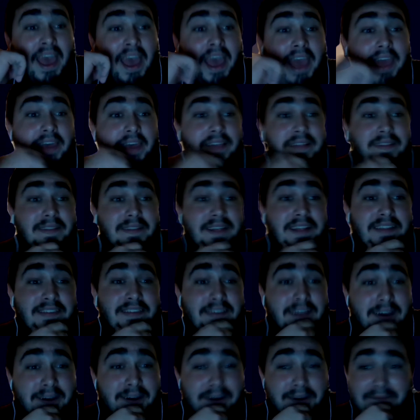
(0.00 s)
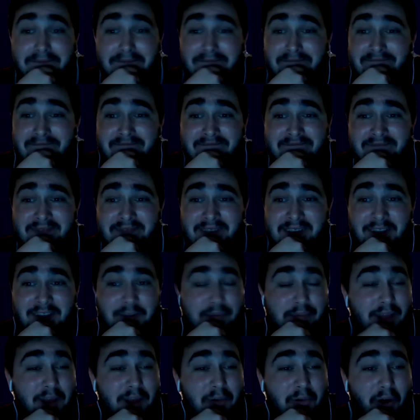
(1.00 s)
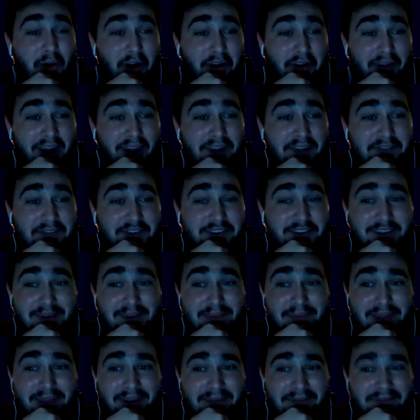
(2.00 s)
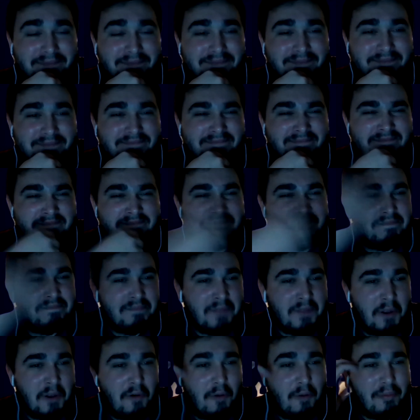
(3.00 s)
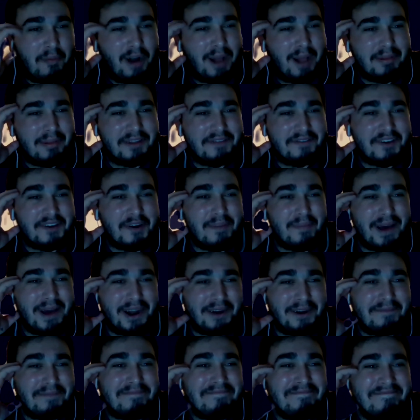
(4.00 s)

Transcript: Hey, let's play Warcraft or something. We'll probably feel better.